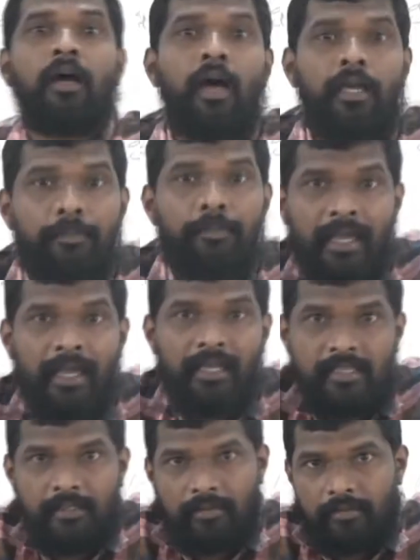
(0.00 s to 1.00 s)

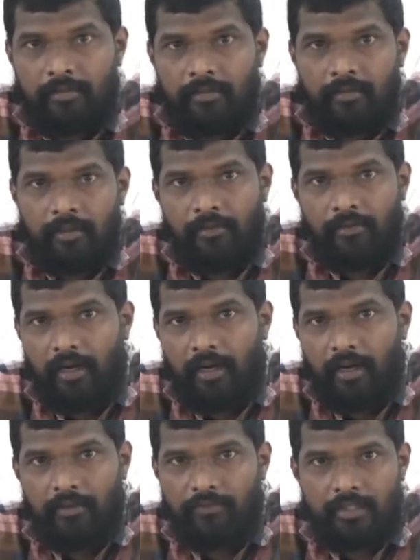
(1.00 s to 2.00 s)
imagine our
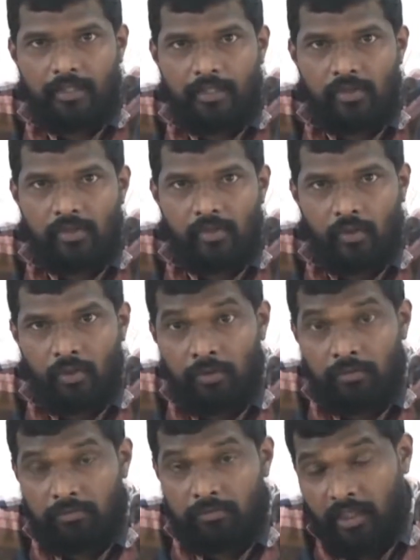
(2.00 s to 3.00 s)
life, isn't it?
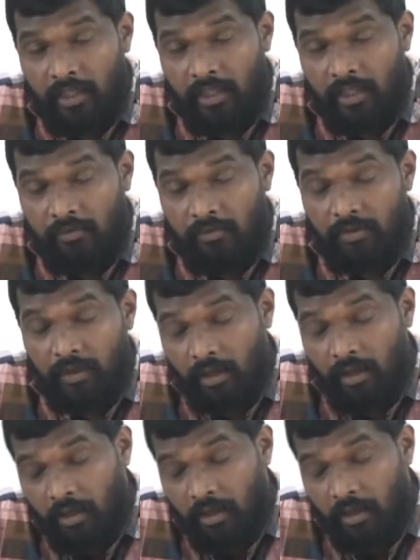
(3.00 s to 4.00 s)
So that
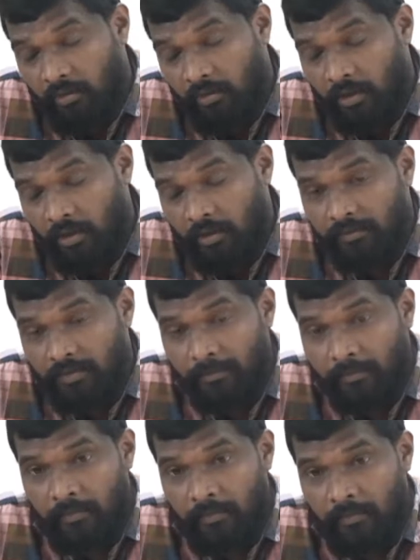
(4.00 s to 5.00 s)
are the one of the
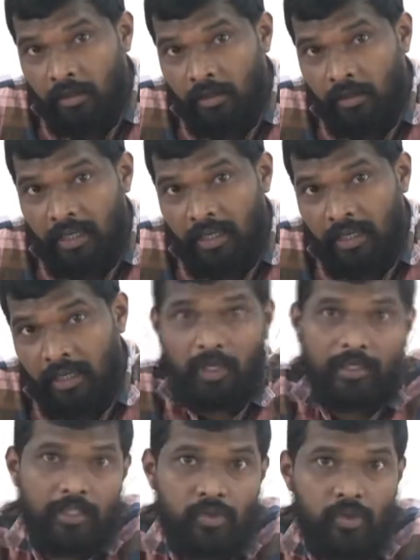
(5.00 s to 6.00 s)

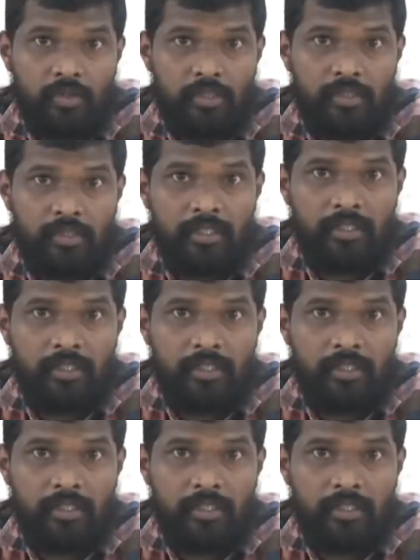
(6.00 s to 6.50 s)
natural resources, isn't